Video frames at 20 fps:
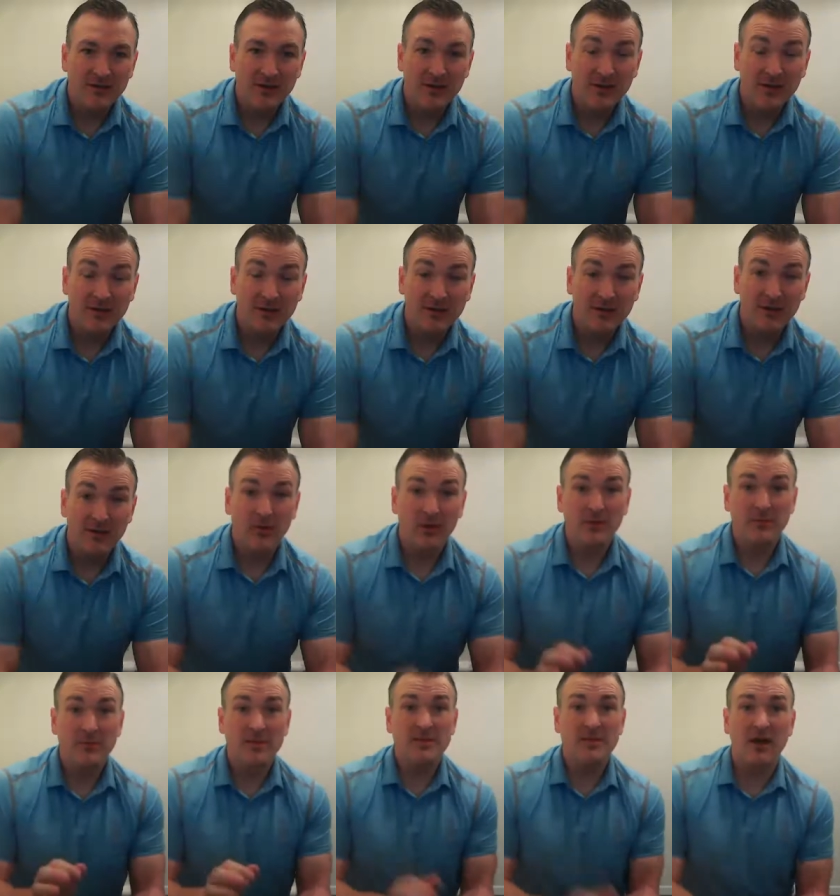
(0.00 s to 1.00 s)
And we're going
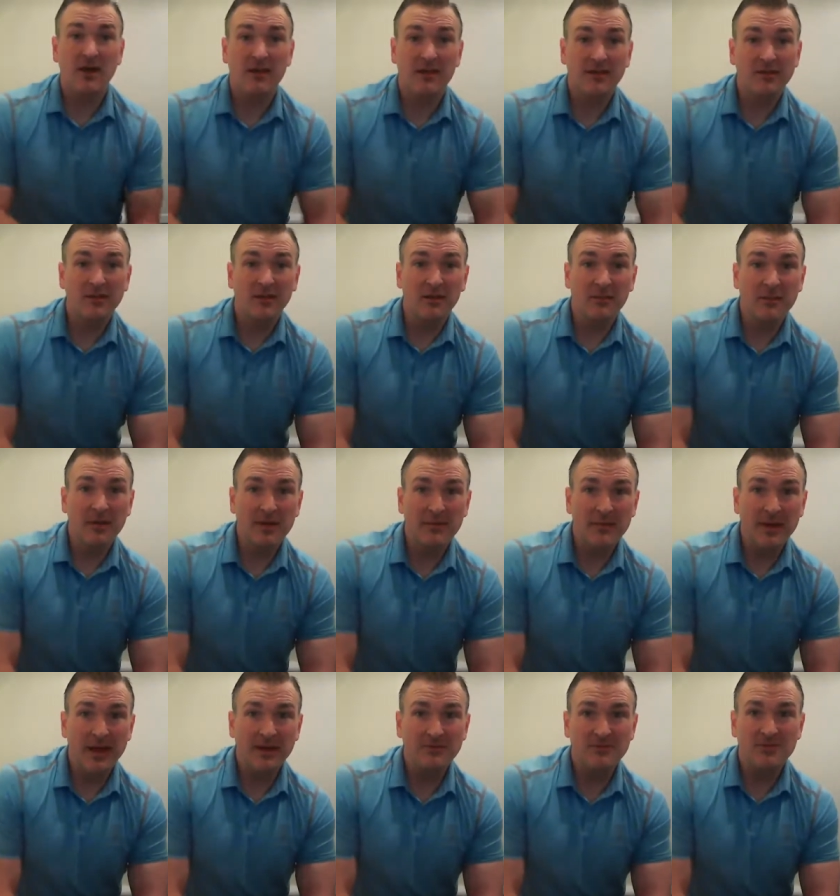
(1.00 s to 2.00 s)
to be talking a little bit
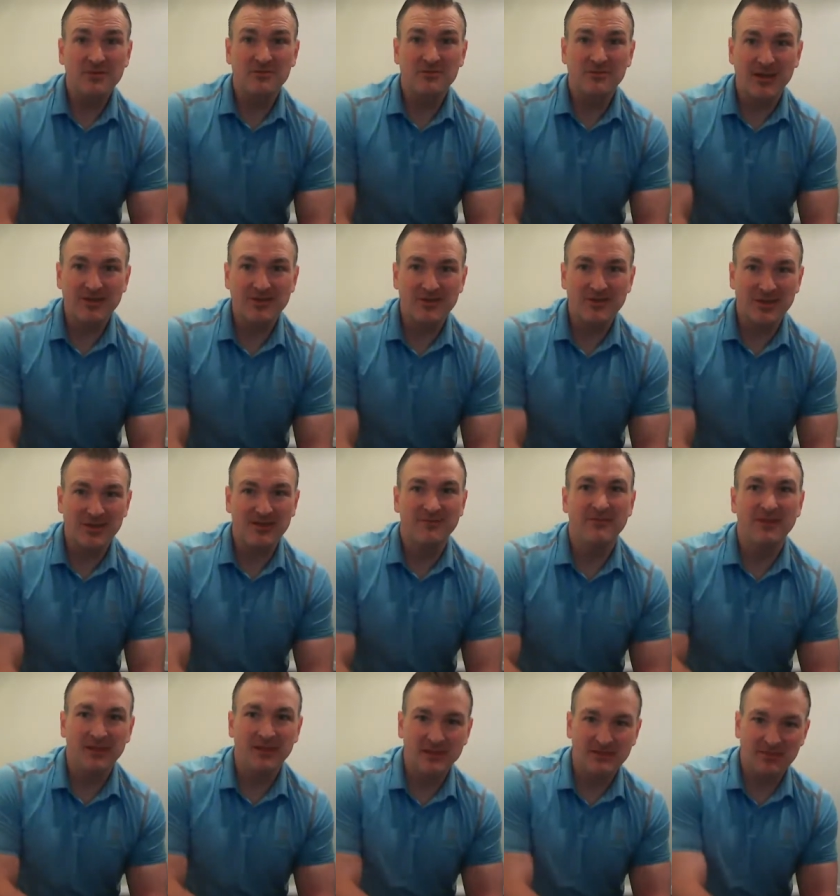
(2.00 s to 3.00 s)
about stretching
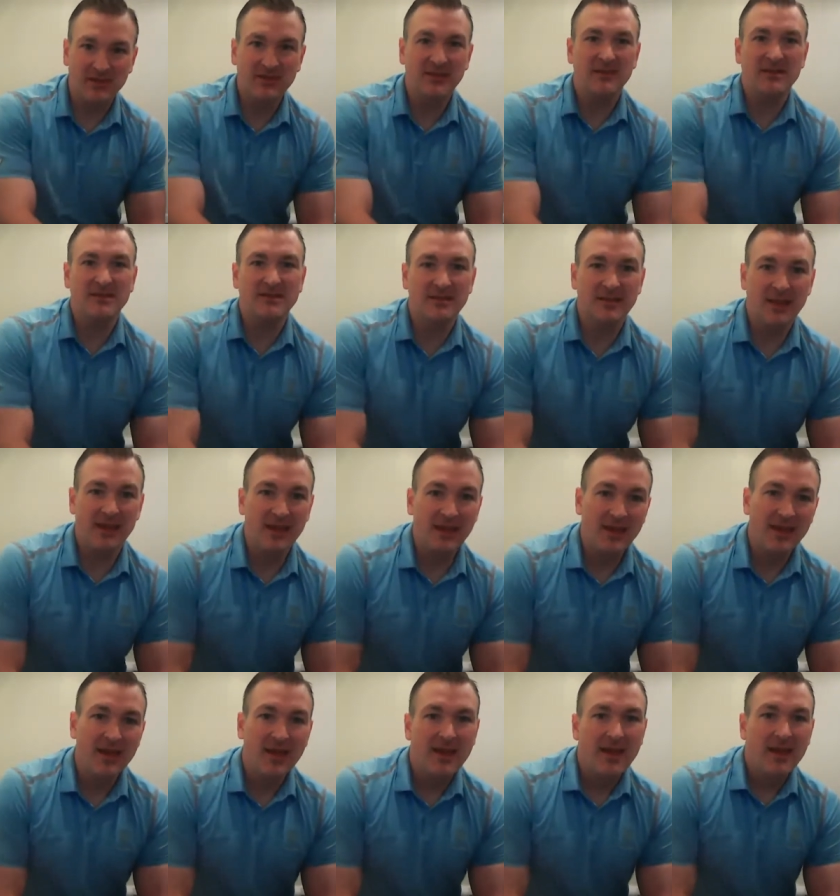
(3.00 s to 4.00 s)
flexibility
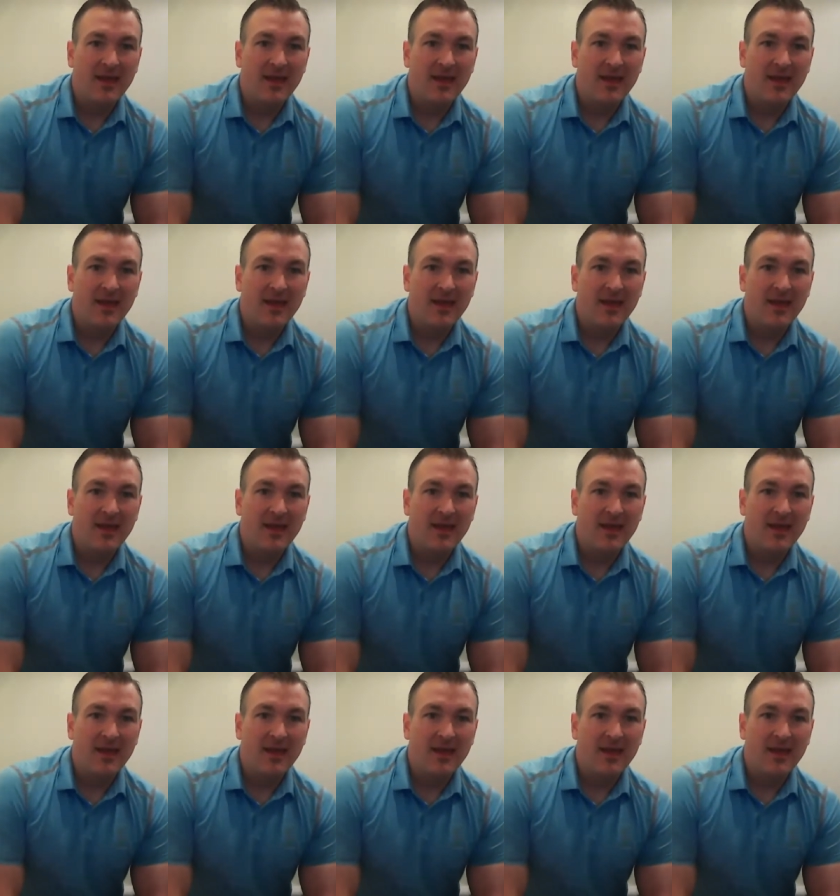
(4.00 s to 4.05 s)
today.